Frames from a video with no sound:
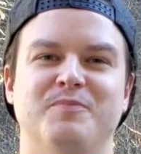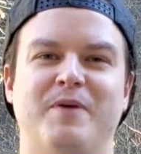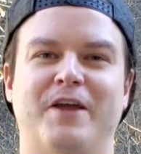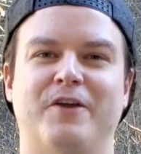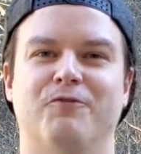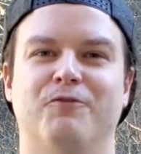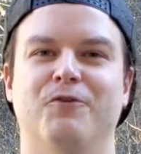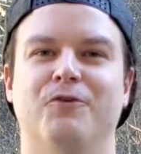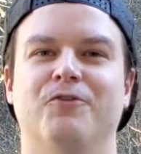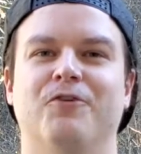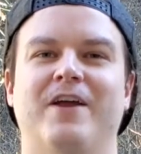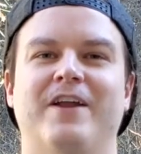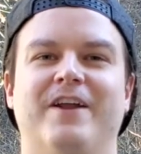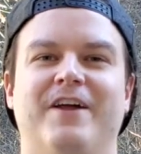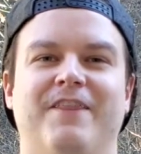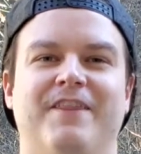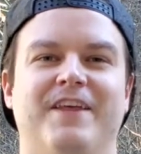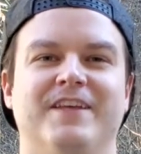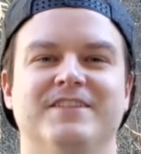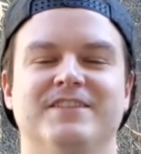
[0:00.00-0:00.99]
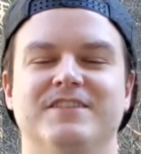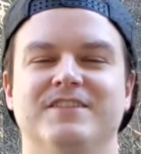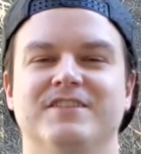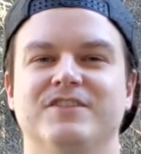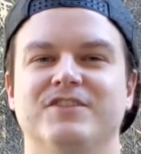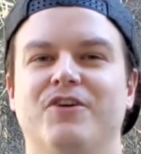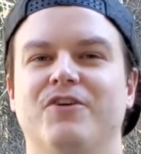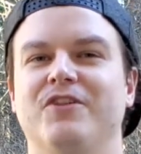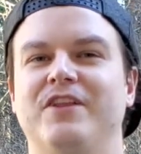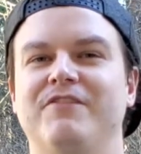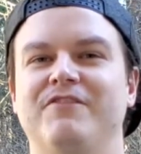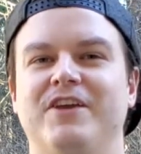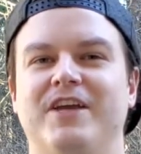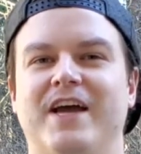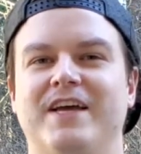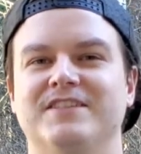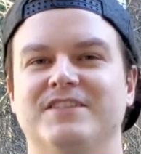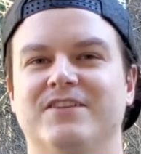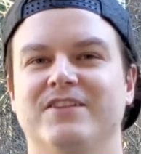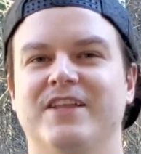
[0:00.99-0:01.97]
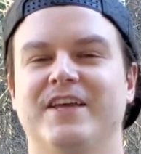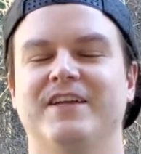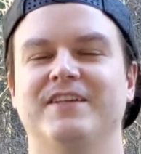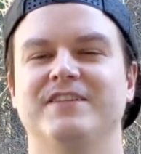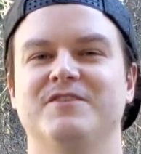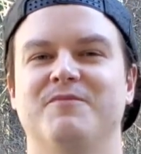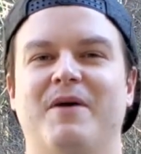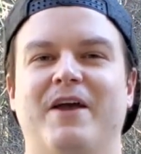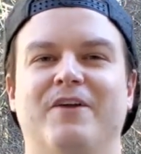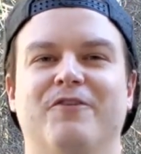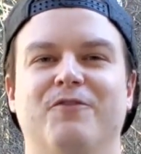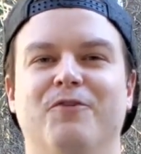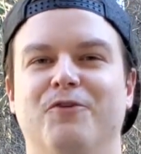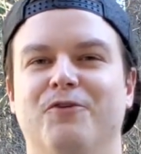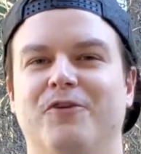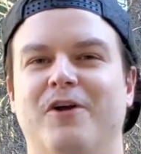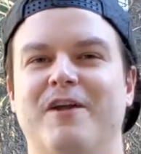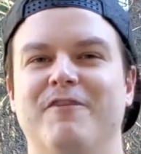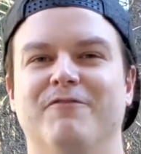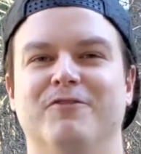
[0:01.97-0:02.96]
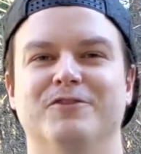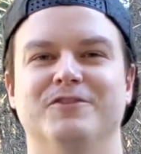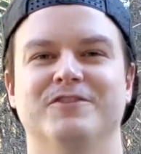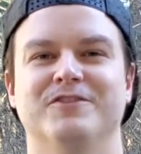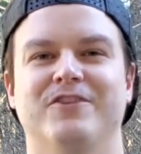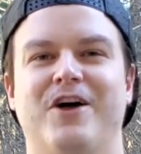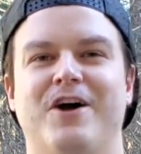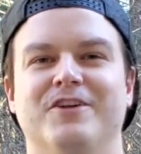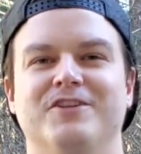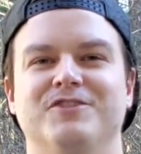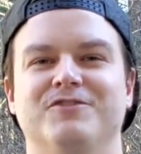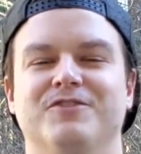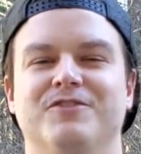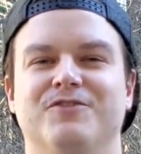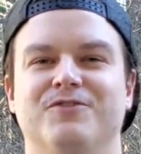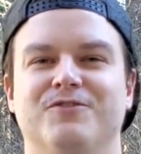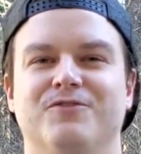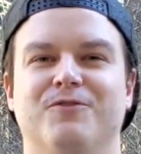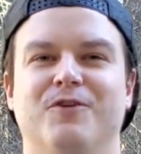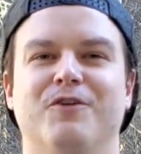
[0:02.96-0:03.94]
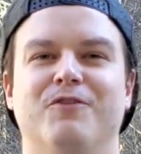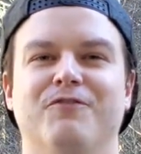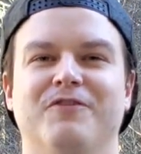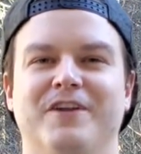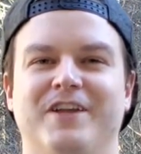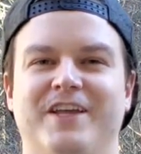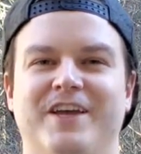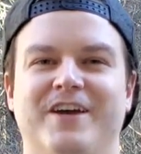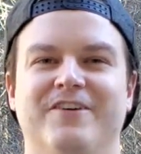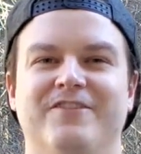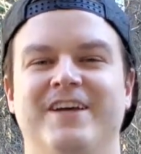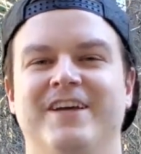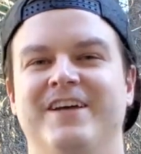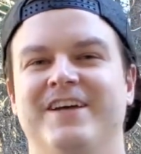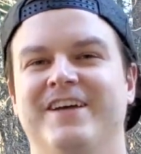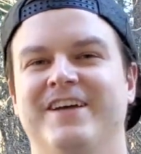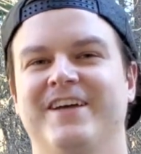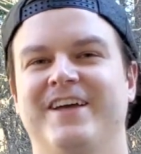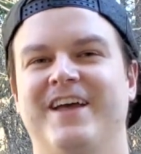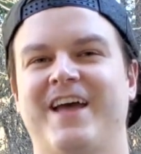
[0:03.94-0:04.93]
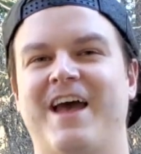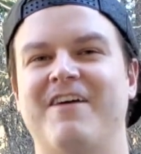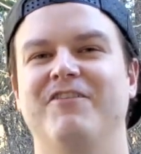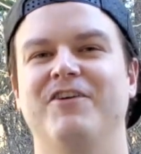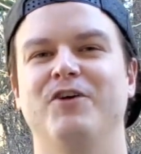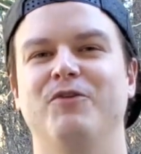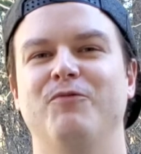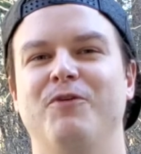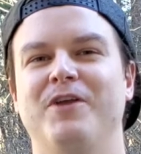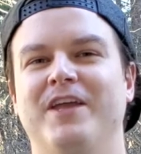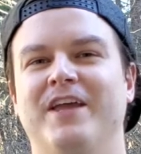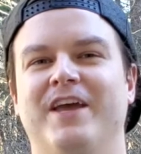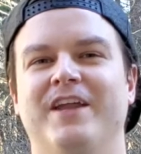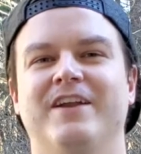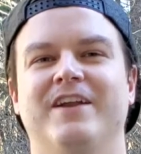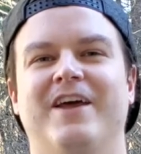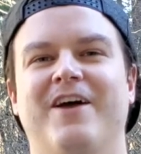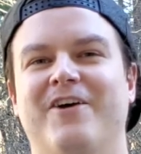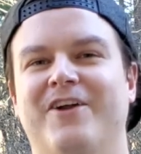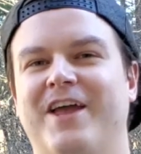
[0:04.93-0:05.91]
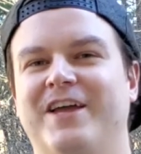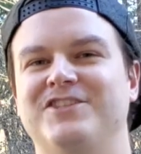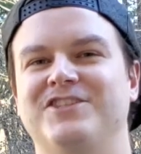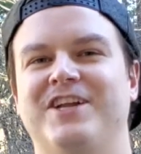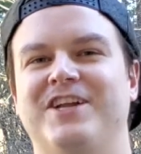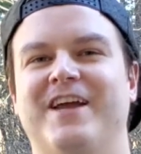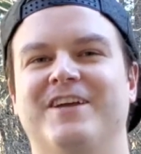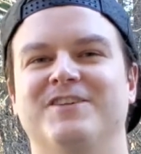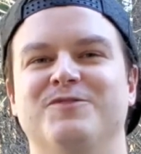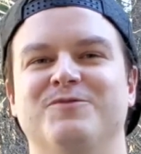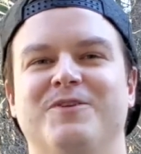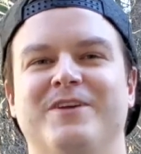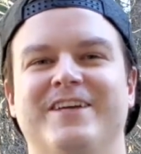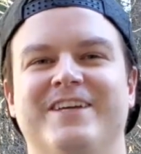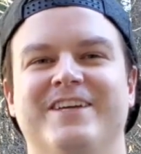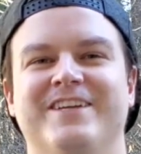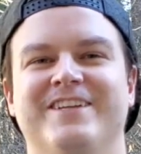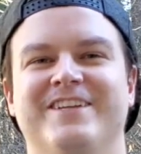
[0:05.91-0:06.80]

grill grate on this, so I'll leave you guys a link to my grill grate versus lodge griddle video. Have a good weekend. I'll catch you next week.